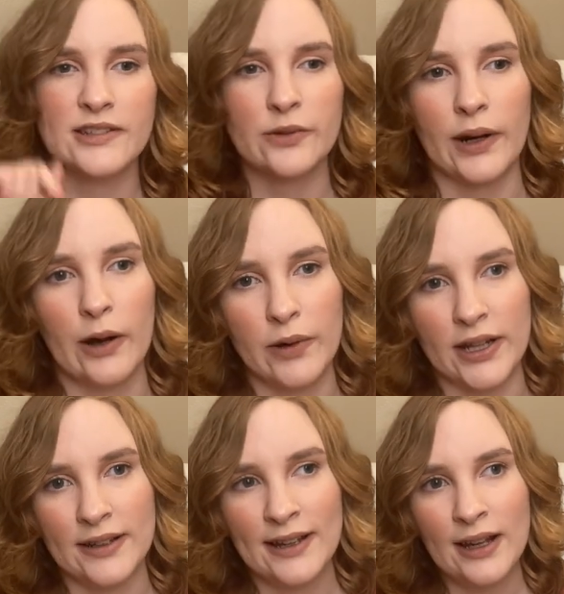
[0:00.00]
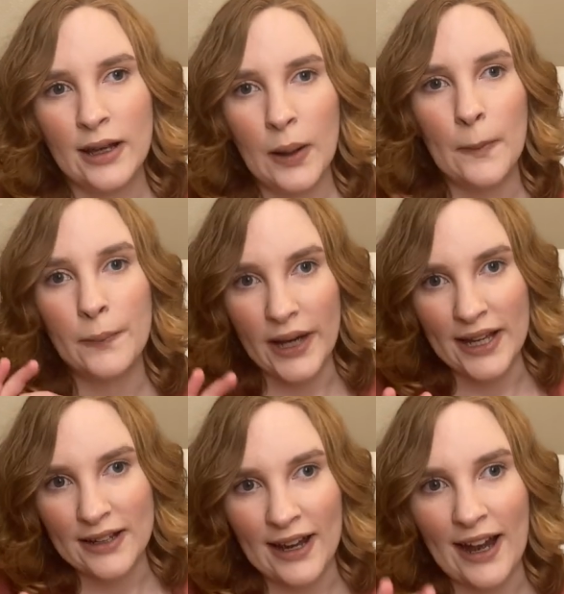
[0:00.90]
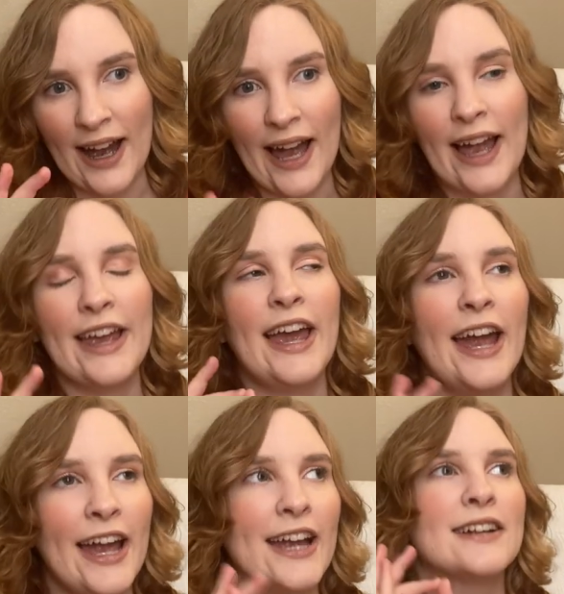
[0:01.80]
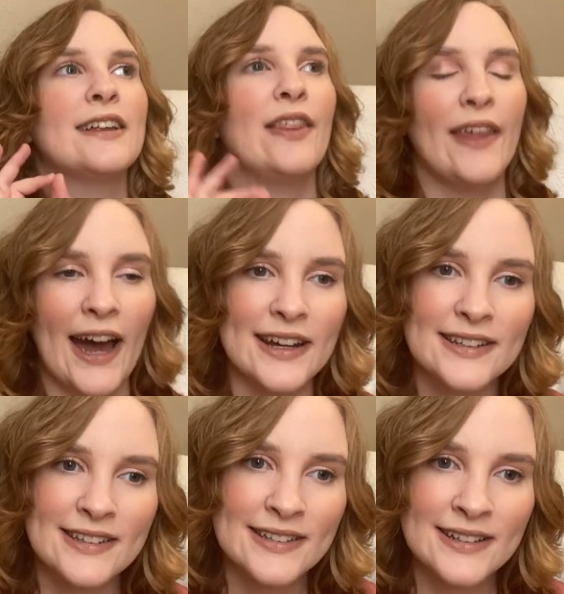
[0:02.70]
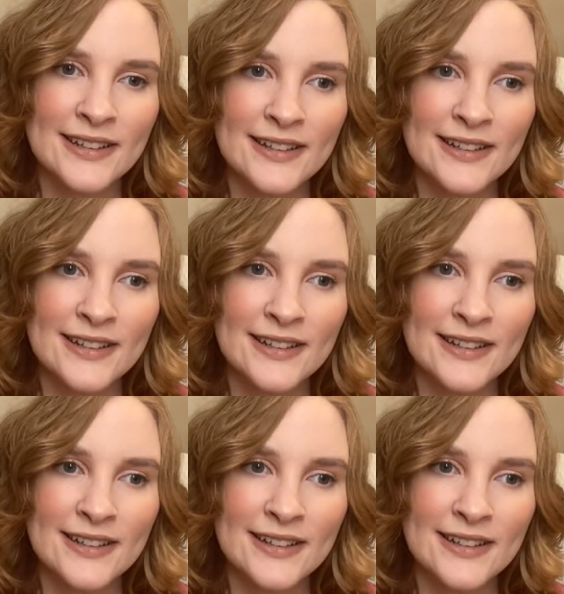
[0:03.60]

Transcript: is what I want. But I hate that,